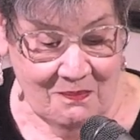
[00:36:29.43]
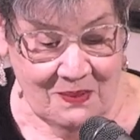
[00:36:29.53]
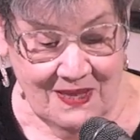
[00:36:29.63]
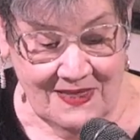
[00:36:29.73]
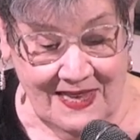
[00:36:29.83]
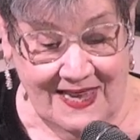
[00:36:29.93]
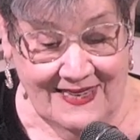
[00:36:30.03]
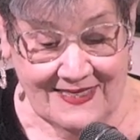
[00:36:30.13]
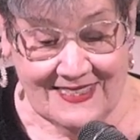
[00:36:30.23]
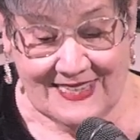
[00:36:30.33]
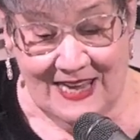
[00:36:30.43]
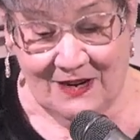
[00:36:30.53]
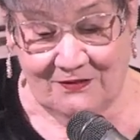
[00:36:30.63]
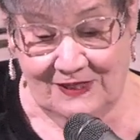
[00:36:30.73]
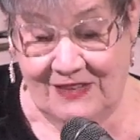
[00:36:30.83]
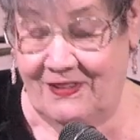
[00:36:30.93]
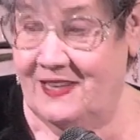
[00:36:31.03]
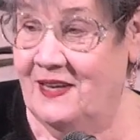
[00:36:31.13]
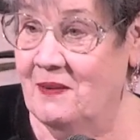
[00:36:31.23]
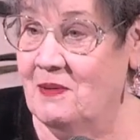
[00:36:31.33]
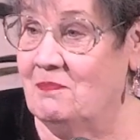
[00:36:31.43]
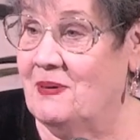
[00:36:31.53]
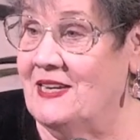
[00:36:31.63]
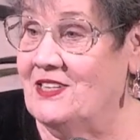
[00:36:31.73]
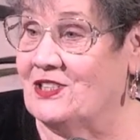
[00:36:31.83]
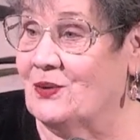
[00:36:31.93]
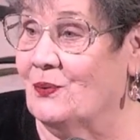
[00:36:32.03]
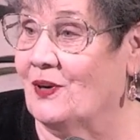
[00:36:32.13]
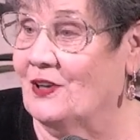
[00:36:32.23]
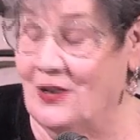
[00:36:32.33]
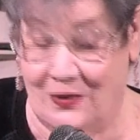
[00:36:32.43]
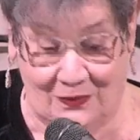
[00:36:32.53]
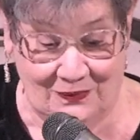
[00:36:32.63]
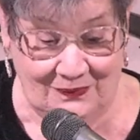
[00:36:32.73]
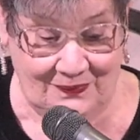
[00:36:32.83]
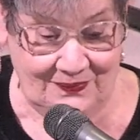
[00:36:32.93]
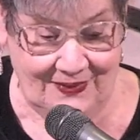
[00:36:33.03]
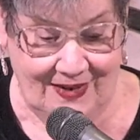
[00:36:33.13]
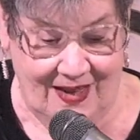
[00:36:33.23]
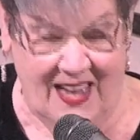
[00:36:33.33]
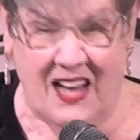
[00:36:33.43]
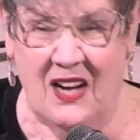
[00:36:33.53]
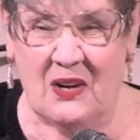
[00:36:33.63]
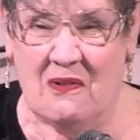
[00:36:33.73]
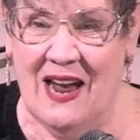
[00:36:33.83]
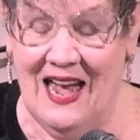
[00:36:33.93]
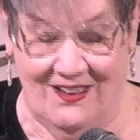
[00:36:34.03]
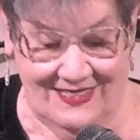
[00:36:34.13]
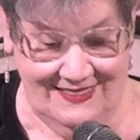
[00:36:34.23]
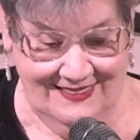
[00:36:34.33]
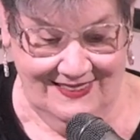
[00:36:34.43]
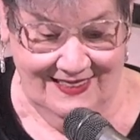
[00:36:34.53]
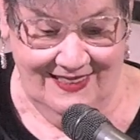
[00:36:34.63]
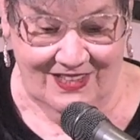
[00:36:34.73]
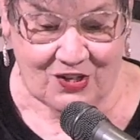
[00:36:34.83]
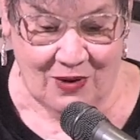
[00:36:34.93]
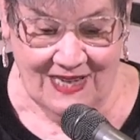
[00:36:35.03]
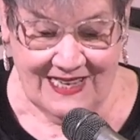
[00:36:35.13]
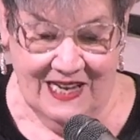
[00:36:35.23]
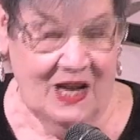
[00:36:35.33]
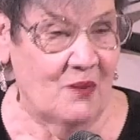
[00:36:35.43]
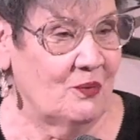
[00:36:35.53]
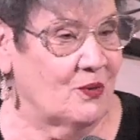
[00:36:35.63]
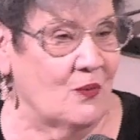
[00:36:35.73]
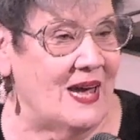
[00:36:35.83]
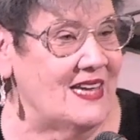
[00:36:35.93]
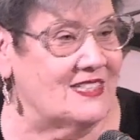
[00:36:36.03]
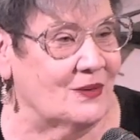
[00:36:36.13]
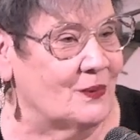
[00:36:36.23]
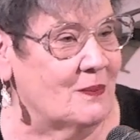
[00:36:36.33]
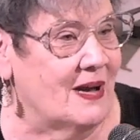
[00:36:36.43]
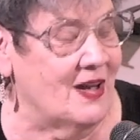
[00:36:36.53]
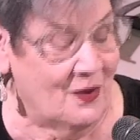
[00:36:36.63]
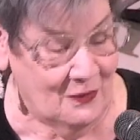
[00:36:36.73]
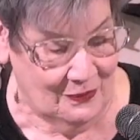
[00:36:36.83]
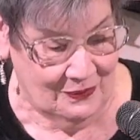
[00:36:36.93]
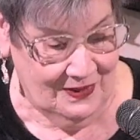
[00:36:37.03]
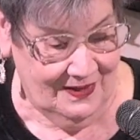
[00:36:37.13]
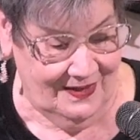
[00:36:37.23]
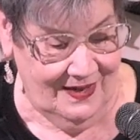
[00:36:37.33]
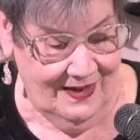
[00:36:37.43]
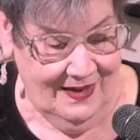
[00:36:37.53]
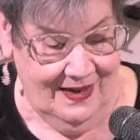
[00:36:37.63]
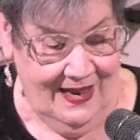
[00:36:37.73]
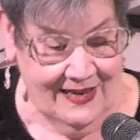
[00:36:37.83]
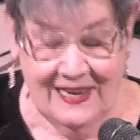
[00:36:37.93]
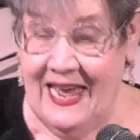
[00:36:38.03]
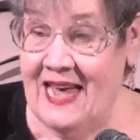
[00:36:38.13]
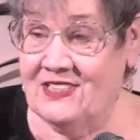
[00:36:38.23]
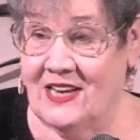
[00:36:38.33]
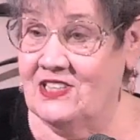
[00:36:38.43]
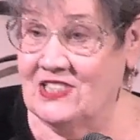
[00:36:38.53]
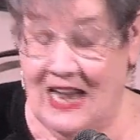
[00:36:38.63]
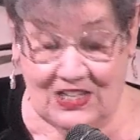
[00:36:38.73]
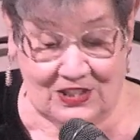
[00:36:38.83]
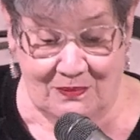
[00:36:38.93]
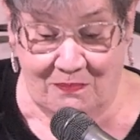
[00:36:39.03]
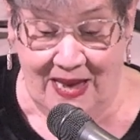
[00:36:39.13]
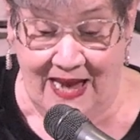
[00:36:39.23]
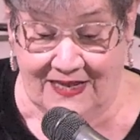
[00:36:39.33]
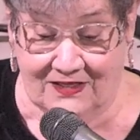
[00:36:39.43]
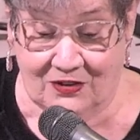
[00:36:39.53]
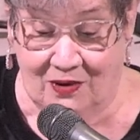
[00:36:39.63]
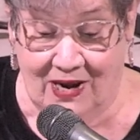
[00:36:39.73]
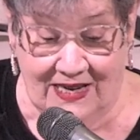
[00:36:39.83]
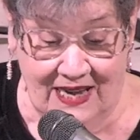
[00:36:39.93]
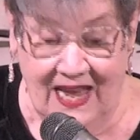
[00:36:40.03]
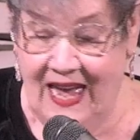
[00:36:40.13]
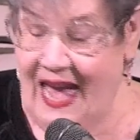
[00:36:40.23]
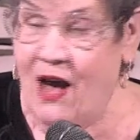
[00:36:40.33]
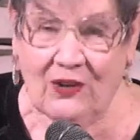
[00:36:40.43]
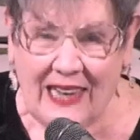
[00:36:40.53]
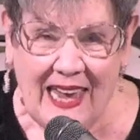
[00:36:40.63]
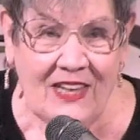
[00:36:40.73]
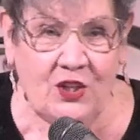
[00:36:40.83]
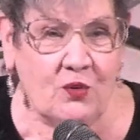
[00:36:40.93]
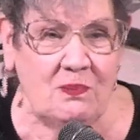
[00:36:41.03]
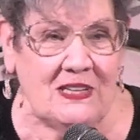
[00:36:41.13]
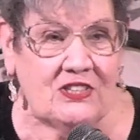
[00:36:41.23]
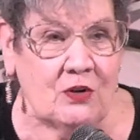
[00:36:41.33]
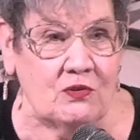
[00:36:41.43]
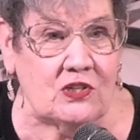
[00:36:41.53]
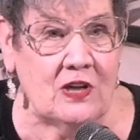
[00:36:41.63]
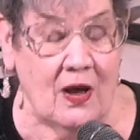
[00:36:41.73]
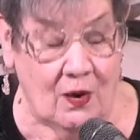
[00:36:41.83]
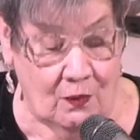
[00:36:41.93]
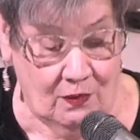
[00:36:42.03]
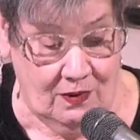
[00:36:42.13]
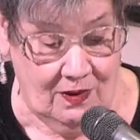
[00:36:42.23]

But then, instead of leaving him in peace to work alone, I hung around and tried to help with ways that were my own. At last, I snatched them back and cried, "How can you be so slow?"